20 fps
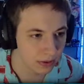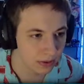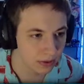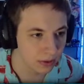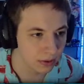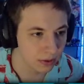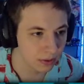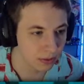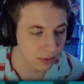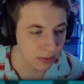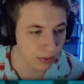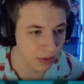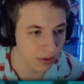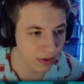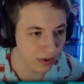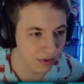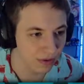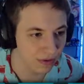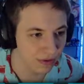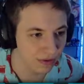
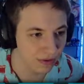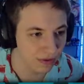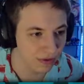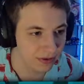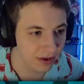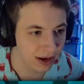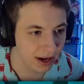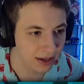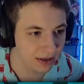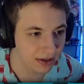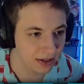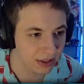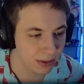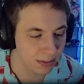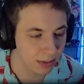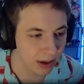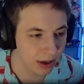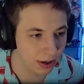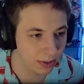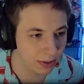grove. I could
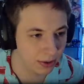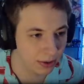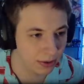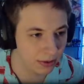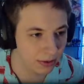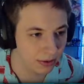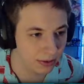spawn one